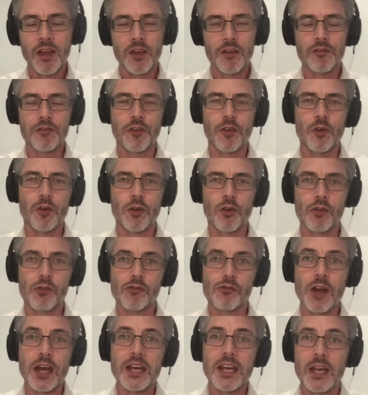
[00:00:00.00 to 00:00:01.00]
for
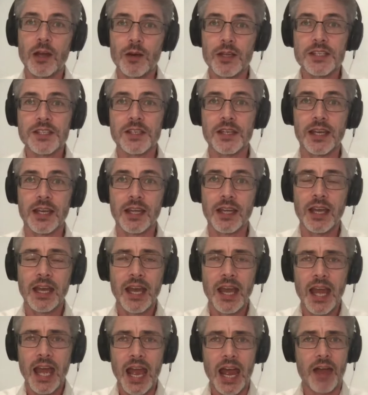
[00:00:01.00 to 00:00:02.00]
radio listening,
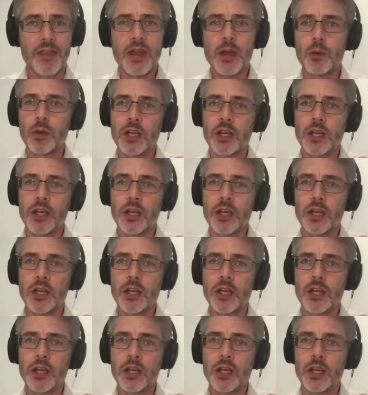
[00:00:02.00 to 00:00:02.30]
and they